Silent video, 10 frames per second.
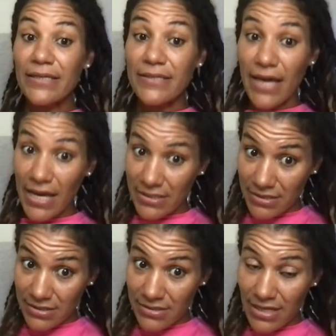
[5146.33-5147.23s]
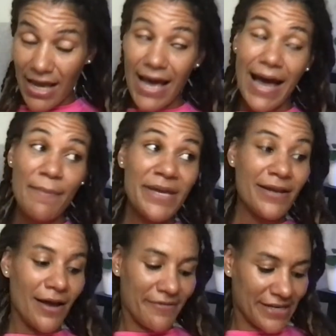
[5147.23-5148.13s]
Yes. I
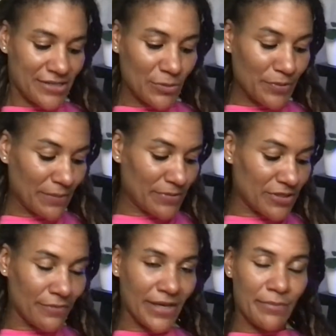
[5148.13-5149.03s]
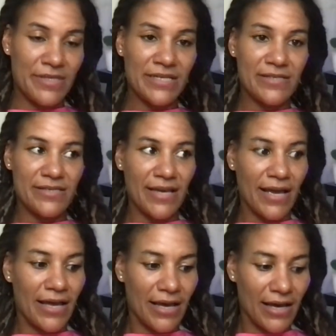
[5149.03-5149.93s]
mean, all right. So people sometimes think,
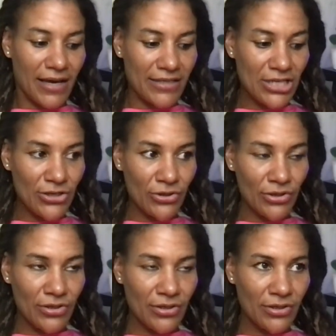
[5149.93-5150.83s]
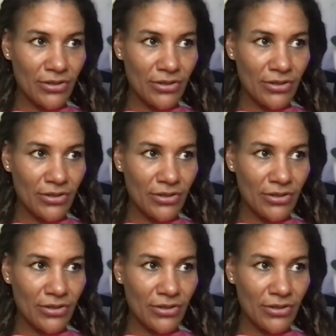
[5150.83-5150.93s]
you know,